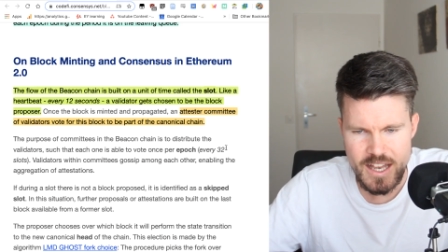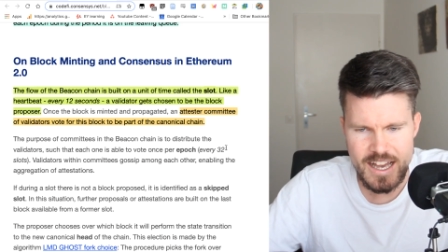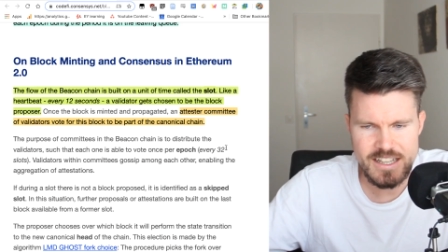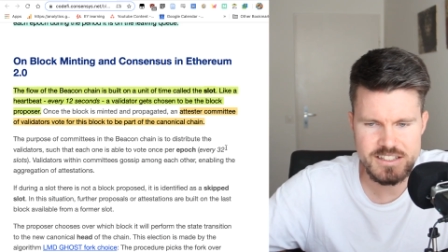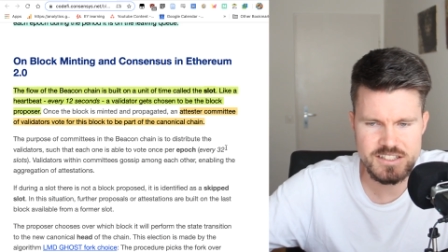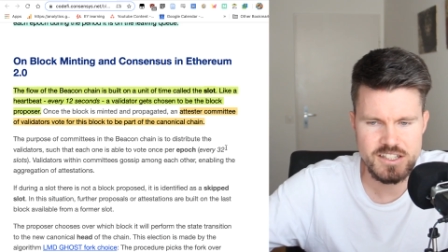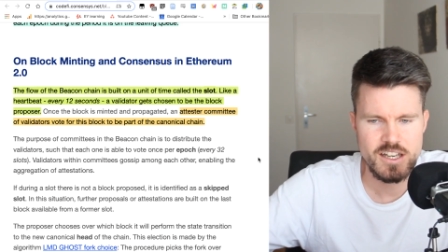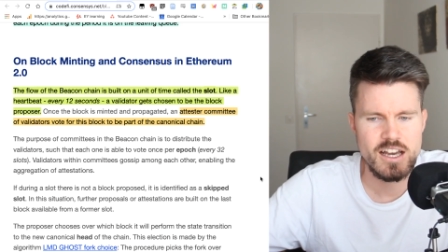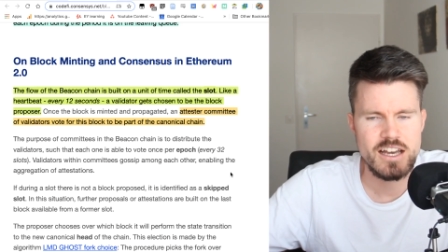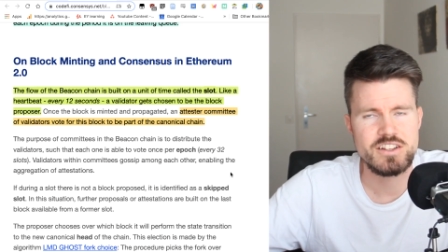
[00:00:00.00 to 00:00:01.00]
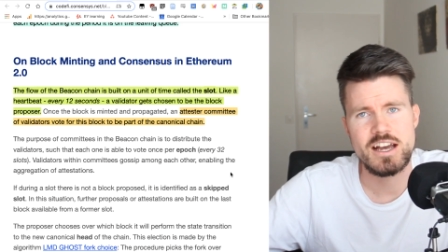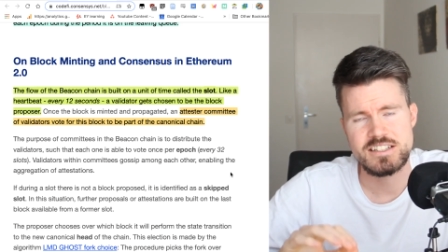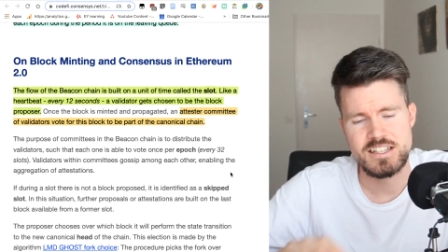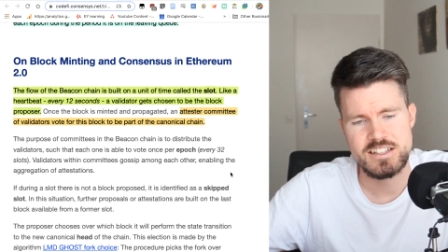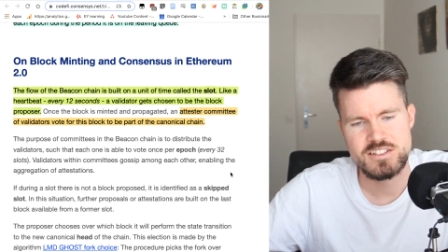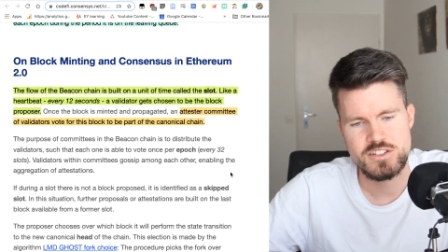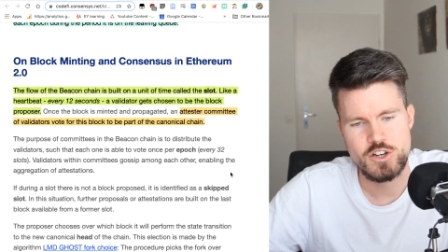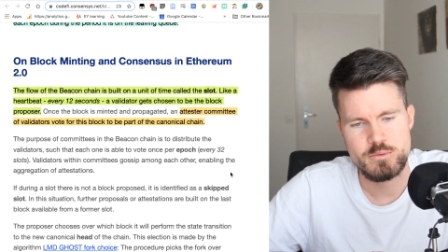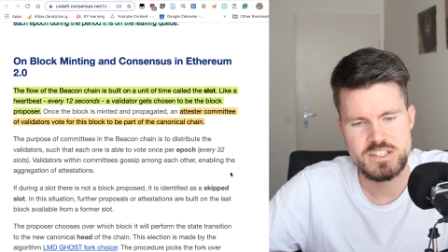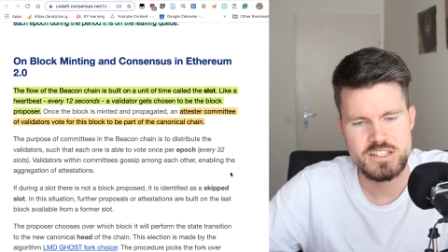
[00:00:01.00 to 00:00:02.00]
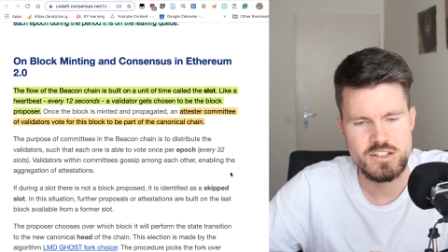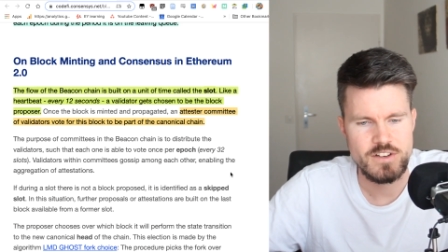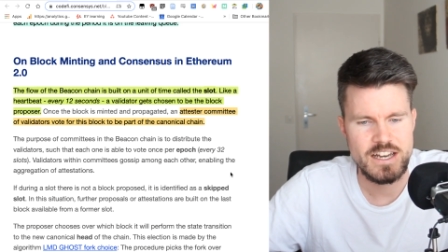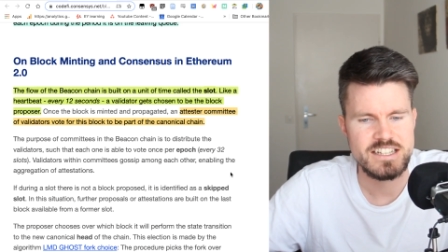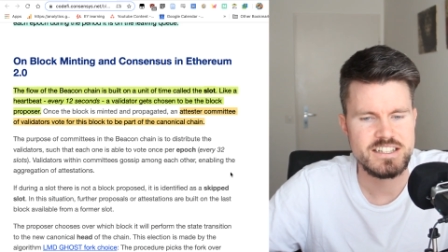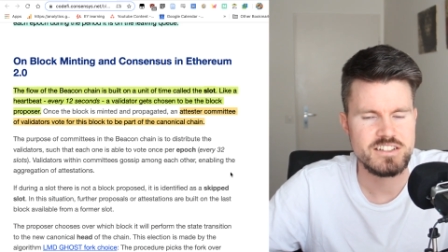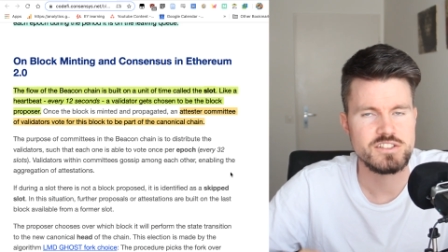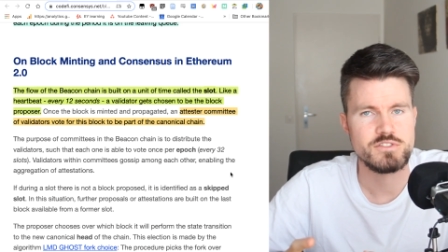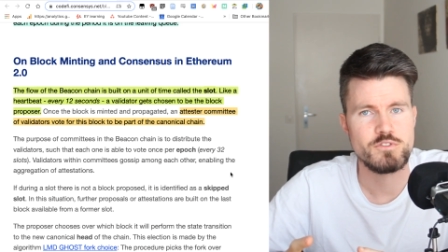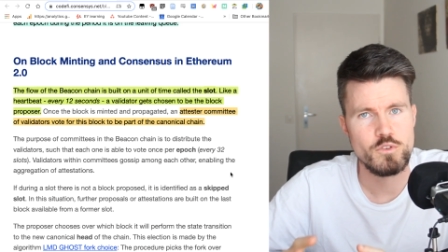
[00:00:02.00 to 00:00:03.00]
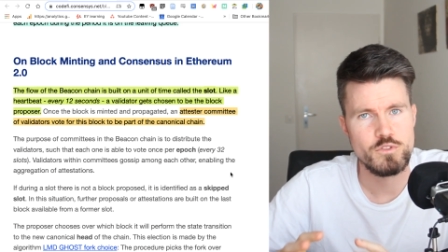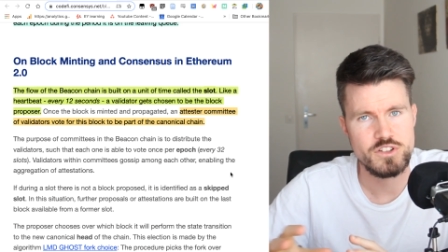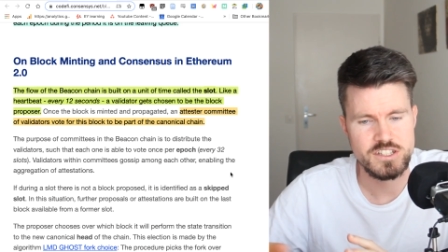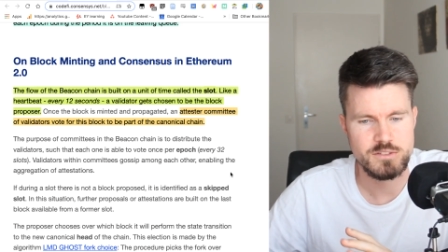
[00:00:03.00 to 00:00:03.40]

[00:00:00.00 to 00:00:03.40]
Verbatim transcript: And the attester committee of validators vote for this